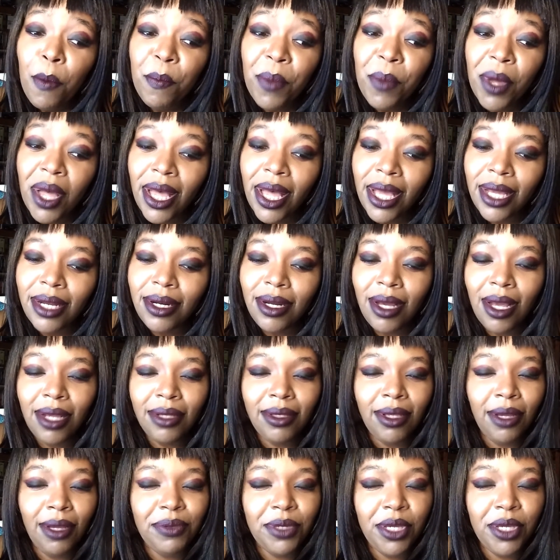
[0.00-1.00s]
But
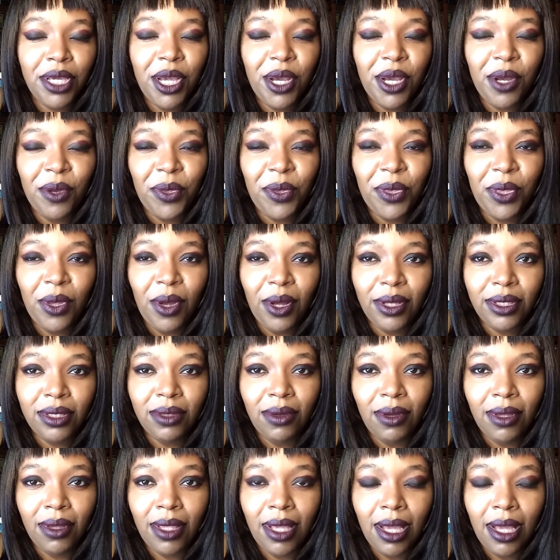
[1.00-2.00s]
I'd love to hear your thoughts
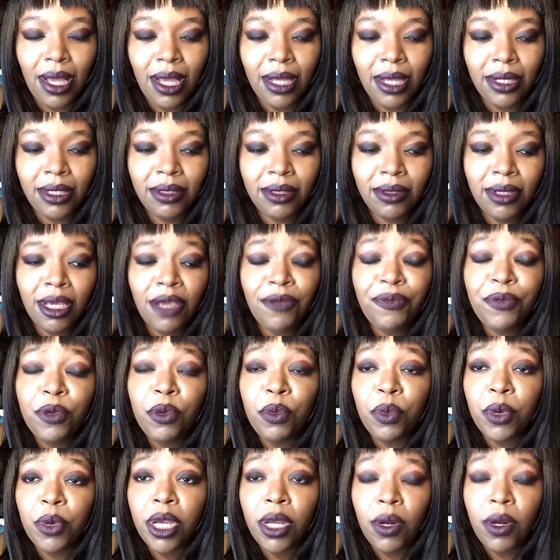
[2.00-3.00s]
on that. If
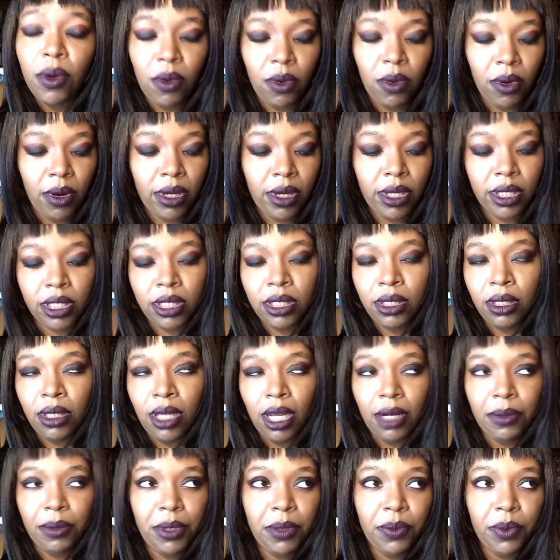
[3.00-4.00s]
you read horror, because a
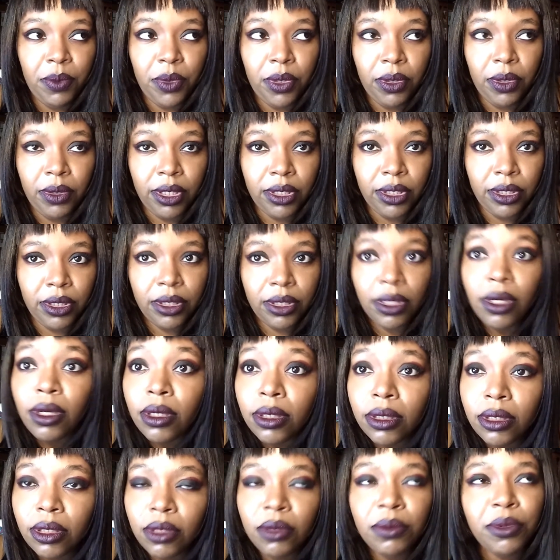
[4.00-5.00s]
lot of people don't
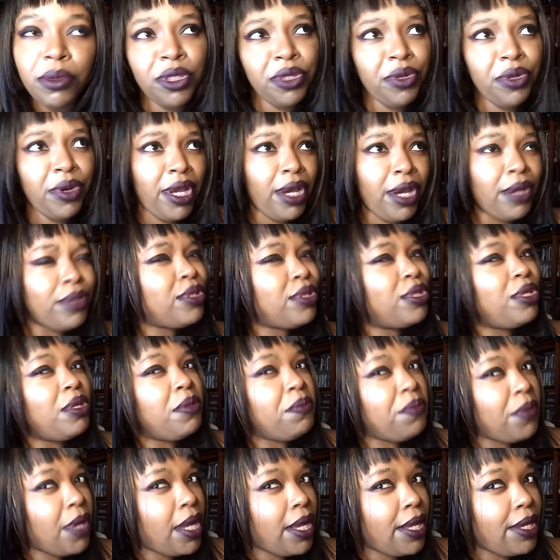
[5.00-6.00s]
necessarily do, but you're here, so
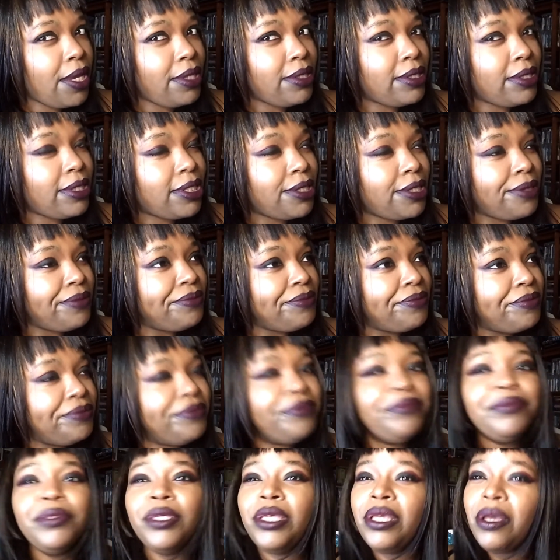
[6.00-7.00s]
you might.
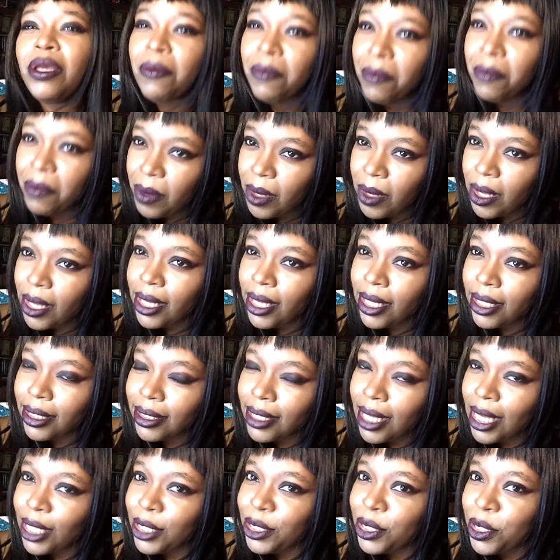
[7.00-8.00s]
You might.
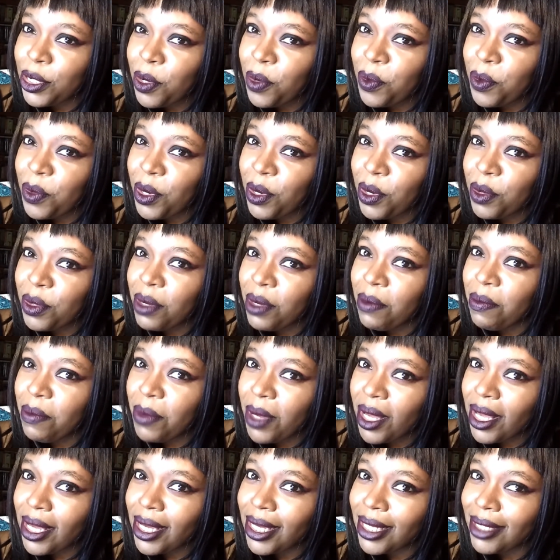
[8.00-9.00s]
I don't know. You
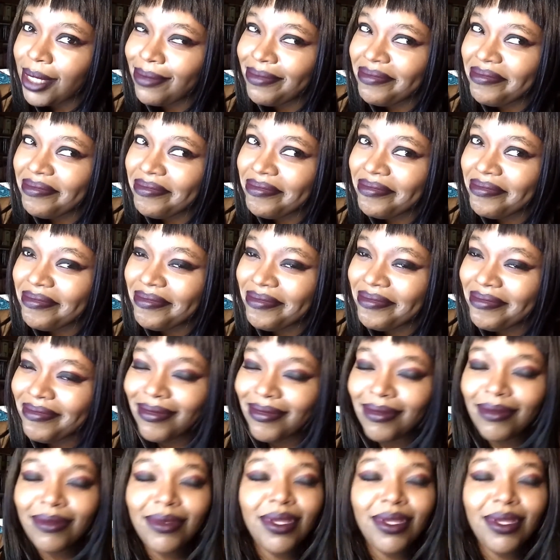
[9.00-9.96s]
might.